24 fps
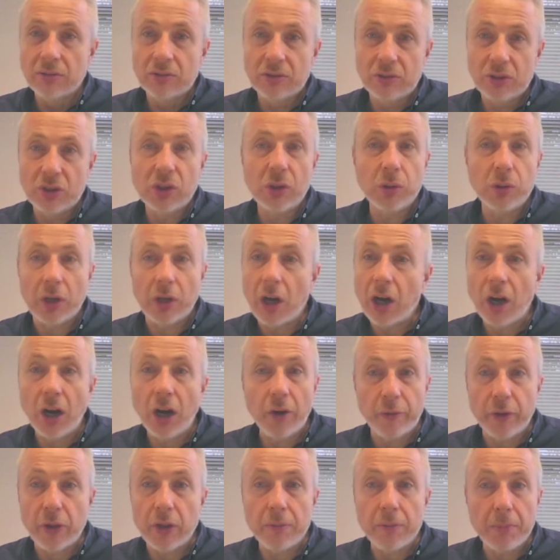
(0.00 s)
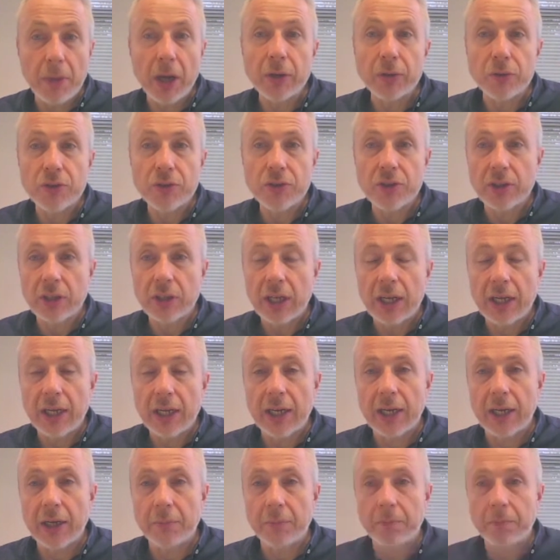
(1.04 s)
2.5 at the most.
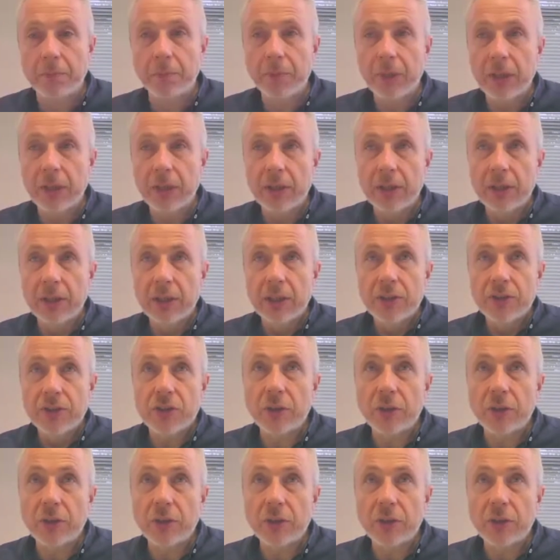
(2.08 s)
So